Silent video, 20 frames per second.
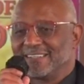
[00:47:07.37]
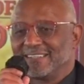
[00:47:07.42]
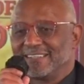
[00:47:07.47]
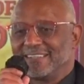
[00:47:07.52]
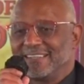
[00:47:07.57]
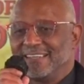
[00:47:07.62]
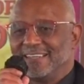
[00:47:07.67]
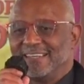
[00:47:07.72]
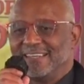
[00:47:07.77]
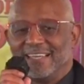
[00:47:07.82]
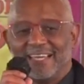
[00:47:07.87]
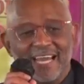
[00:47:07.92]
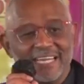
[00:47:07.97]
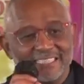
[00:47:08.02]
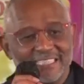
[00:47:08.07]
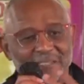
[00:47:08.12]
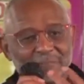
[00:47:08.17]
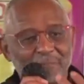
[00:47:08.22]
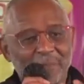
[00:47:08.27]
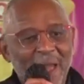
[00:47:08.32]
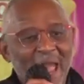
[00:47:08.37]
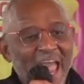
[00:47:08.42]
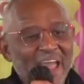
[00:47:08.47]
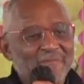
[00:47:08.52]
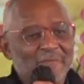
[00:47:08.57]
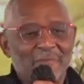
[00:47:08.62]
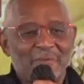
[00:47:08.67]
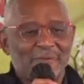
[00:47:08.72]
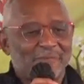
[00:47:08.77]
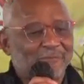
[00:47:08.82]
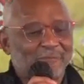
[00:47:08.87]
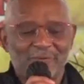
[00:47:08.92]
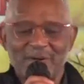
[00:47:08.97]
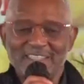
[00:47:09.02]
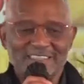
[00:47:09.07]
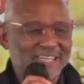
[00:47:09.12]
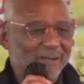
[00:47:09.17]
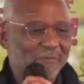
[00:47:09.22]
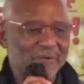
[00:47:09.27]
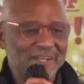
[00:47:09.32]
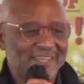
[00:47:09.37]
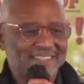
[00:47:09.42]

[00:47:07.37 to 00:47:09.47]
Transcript: Yes, it's painful, but praise God. We can